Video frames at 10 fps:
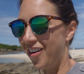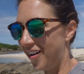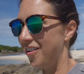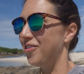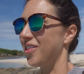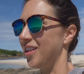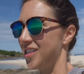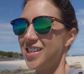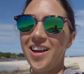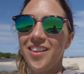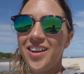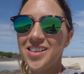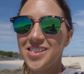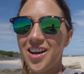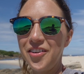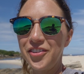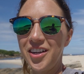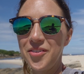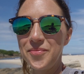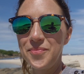everything this island has to offer.